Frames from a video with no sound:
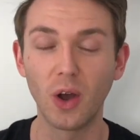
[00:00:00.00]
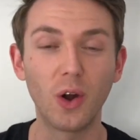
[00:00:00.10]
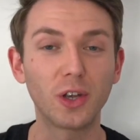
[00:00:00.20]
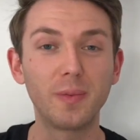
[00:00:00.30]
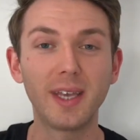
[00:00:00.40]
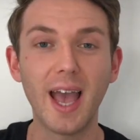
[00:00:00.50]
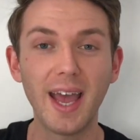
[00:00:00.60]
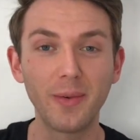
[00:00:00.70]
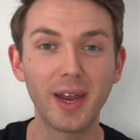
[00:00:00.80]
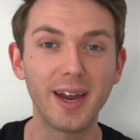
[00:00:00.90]
Or it could be
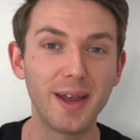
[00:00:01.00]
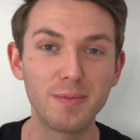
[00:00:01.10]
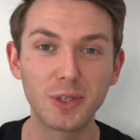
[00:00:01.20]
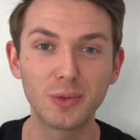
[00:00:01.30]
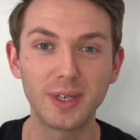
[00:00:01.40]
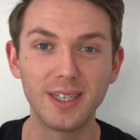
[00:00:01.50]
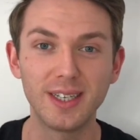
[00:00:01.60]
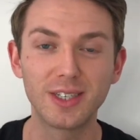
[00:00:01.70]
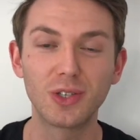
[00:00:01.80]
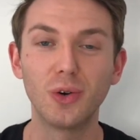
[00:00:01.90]
anywhere in between,
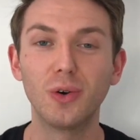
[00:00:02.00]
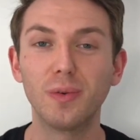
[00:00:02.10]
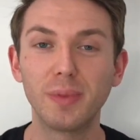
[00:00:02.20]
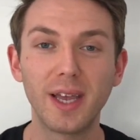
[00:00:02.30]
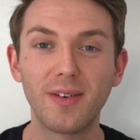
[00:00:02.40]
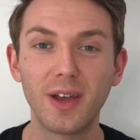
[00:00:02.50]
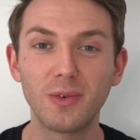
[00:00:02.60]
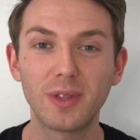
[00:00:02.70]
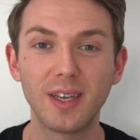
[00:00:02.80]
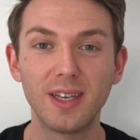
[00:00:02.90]
so play
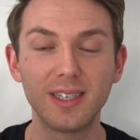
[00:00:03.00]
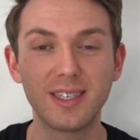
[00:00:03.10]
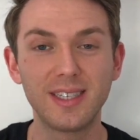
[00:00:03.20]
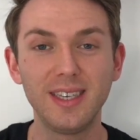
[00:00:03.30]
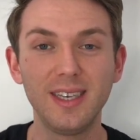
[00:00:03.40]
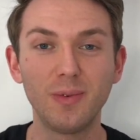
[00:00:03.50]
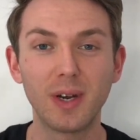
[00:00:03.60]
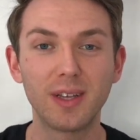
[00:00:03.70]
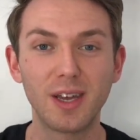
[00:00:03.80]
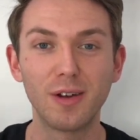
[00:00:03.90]
around with it, see
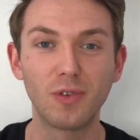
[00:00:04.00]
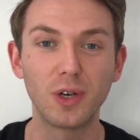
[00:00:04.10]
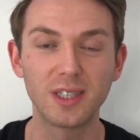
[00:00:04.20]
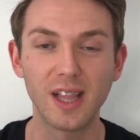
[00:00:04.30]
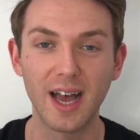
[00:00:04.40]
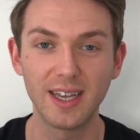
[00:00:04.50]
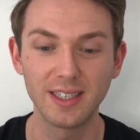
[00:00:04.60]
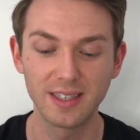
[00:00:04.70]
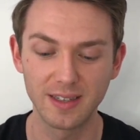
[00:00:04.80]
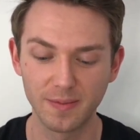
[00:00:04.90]
where their voice
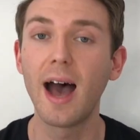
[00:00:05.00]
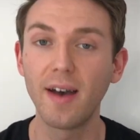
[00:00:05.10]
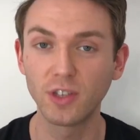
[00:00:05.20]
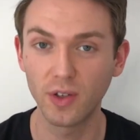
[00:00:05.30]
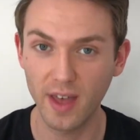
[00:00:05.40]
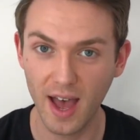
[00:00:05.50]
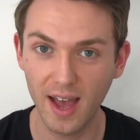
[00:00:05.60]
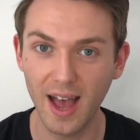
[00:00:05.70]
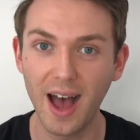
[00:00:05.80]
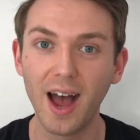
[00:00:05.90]
lies. After
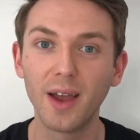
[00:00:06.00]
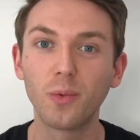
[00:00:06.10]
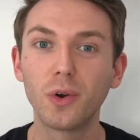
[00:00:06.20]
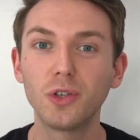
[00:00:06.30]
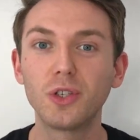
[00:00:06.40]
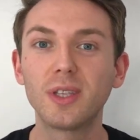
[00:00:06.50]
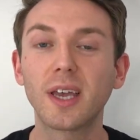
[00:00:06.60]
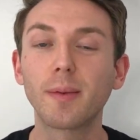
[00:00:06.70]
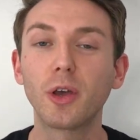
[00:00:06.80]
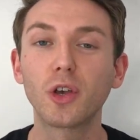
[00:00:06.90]
that, I want you to
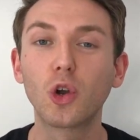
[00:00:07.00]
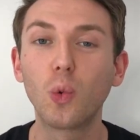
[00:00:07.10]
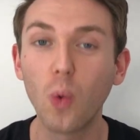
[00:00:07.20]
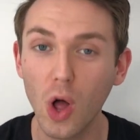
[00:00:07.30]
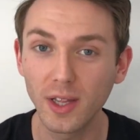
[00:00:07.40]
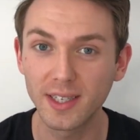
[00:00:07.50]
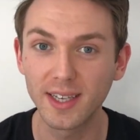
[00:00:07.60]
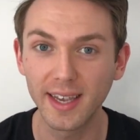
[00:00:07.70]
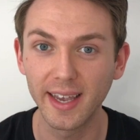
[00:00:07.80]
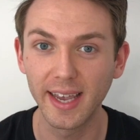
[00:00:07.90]
think about the
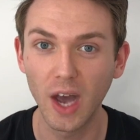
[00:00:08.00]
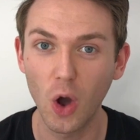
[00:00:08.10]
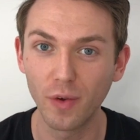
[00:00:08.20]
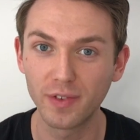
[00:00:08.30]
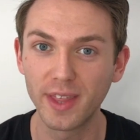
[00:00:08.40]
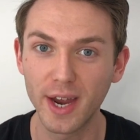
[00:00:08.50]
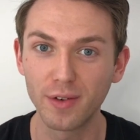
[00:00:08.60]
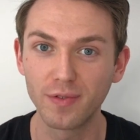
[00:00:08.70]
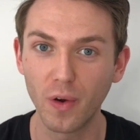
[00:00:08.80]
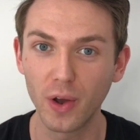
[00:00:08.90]
quality of their
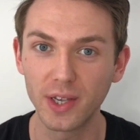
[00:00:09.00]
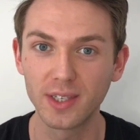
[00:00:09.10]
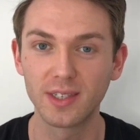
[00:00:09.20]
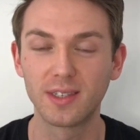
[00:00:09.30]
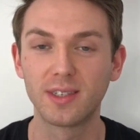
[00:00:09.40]
voice.